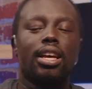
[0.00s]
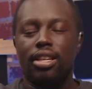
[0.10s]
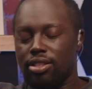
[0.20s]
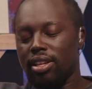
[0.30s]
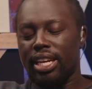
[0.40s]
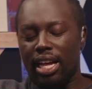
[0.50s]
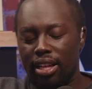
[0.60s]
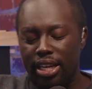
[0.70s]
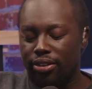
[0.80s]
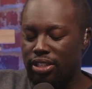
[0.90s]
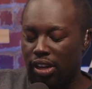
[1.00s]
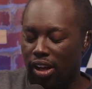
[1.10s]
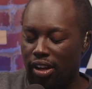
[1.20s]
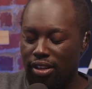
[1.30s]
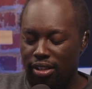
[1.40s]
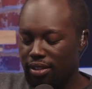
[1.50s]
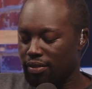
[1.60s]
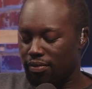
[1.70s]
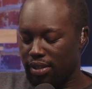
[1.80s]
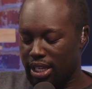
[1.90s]
So like I'll hear a song,
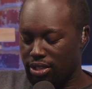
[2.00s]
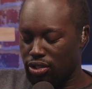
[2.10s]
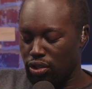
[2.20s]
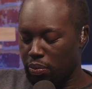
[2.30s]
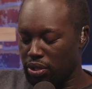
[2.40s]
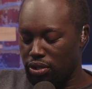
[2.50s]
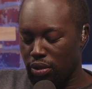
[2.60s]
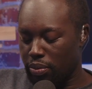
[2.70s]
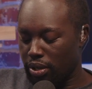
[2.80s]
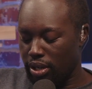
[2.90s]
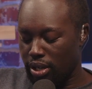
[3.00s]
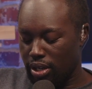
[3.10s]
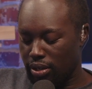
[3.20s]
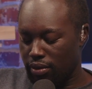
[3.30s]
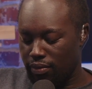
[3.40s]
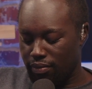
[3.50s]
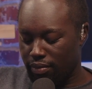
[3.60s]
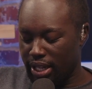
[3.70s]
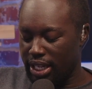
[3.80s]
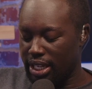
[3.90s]
get super
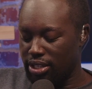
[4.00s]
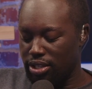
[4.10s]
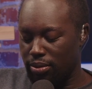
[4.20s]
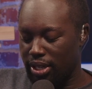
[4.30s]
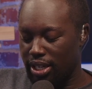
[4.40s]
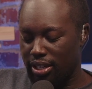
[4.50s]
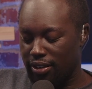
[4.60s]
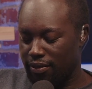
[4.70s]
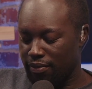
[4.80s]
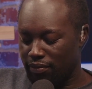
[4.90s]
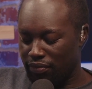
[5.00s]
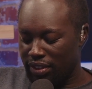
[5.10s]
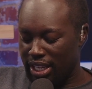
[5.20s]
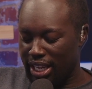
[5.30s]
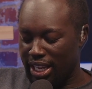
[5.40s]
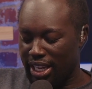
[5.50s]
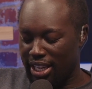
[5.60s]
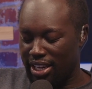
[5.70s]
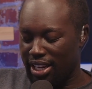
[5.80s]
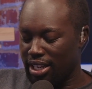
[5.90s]
like into it,
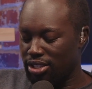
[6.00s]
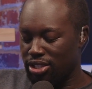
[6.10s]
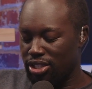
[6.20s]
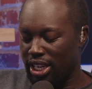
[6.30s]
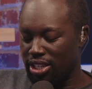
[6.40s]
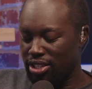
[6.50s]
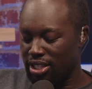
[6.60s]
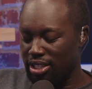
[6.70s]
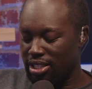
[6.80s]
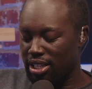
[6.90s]
and it just changes.